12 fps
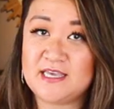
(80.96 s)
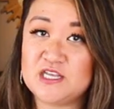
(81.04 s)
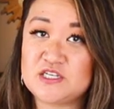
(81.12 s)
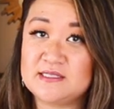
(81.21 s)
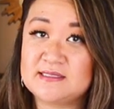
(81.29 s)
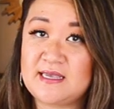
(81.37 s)
a
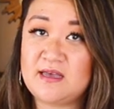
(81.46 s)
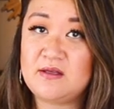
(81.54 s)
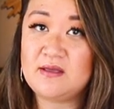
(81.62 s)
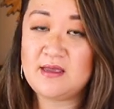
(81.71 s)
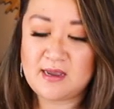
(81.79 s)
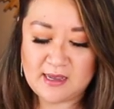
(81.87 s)
kitchen
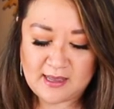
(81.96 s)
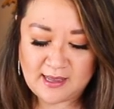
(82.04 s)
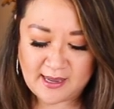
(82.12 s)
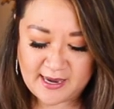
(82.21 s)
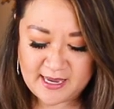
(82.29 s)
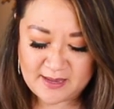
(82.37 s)
scale.
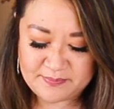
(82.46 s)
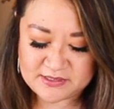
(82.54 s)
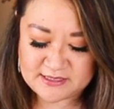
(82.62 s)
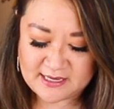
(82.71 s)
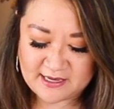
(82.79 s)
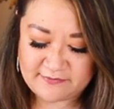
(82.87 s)
I
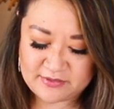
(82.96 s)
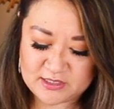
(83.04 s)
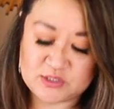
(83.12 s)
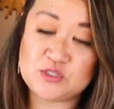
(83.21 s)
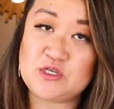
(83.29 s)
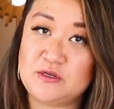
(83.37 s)
happen to have
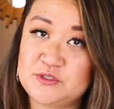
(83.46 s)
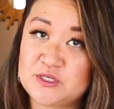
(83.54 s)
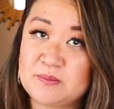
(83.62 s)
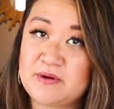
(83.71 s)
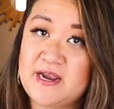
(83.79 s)
this Salter